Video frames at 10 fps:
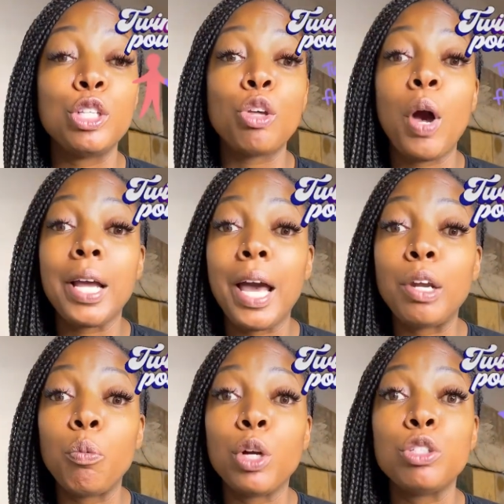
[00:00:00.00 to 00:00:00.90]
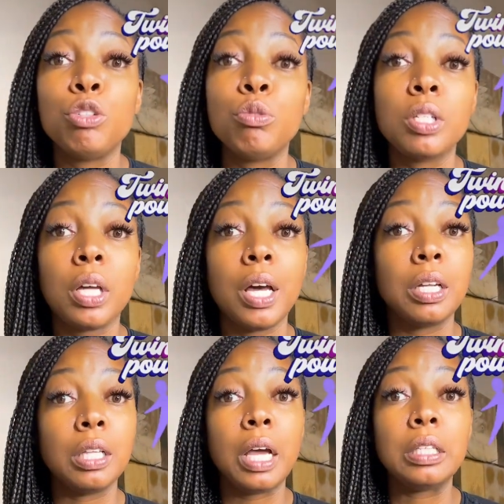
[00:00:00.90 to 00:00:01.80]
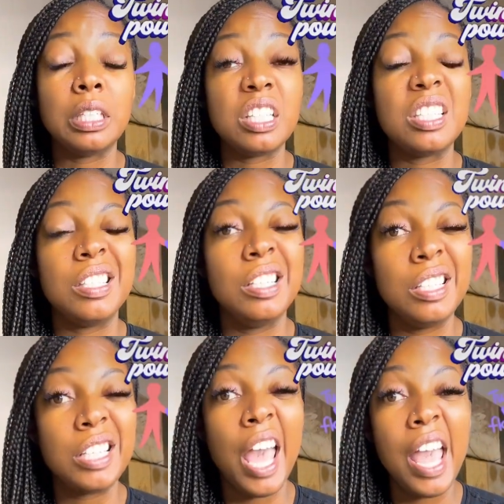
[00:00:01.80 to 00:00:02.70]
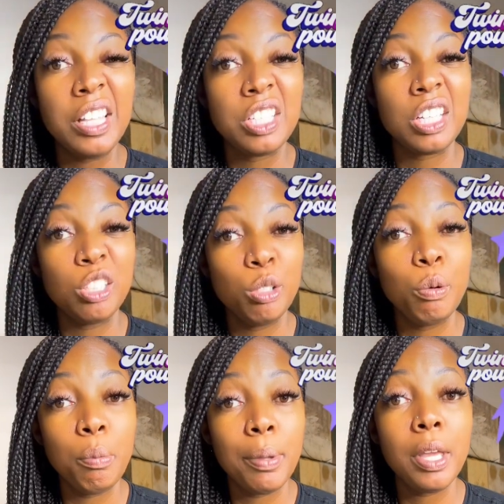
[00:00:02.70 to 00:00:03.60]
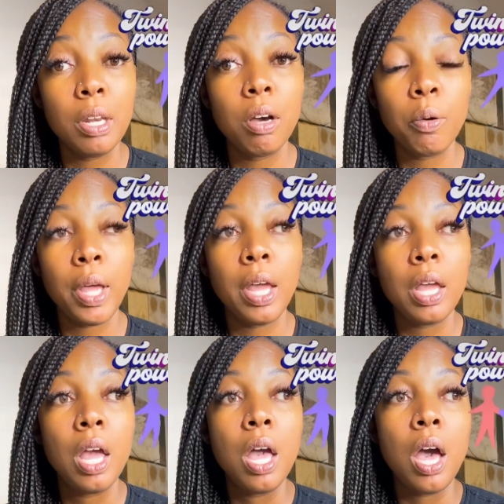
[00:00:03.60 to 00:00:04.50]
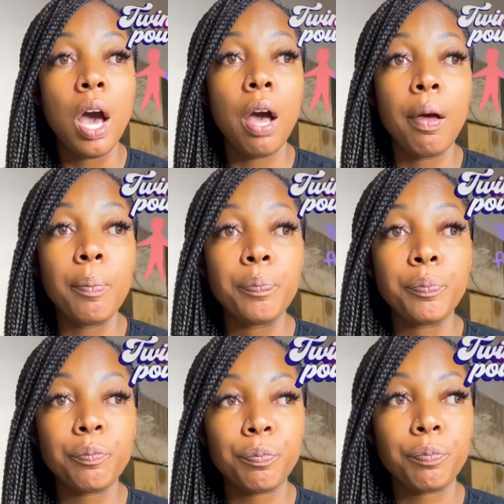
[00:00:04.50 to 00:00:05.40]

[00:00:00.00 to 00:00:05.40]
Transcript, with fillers: So I kind of want you to kind of like det- detach a little bit, okay, um,